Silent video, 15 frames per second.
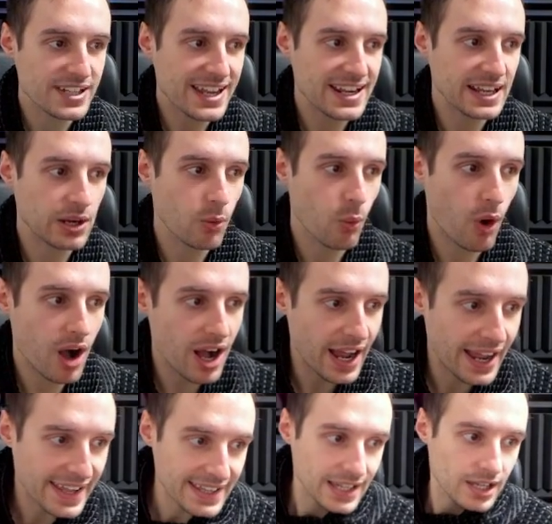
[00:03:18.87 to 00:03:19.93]
hitting
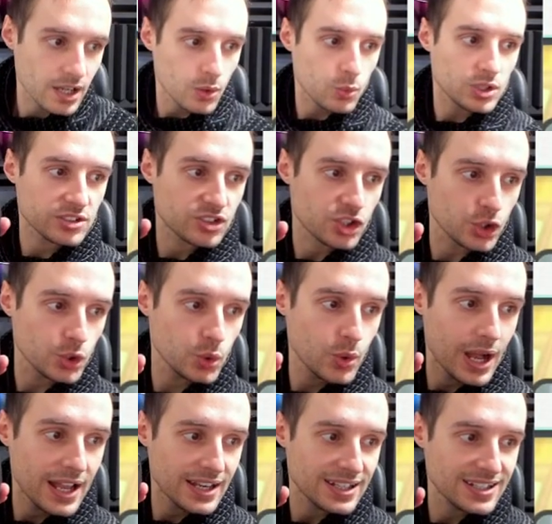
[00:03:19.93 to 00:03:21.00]
Y will do
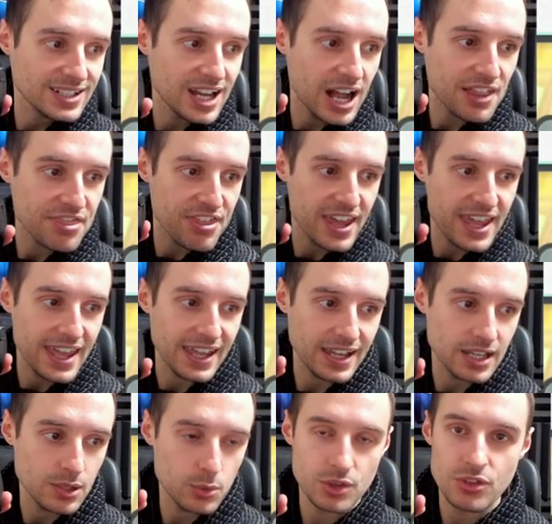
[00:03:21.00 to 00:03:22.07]

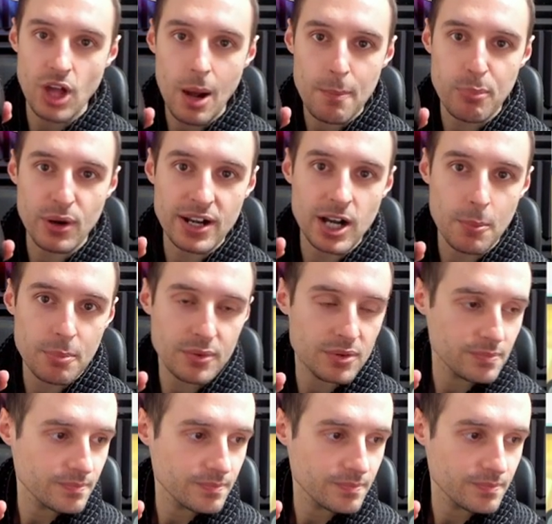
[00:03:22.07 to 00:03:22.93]
nothing. It will not bring up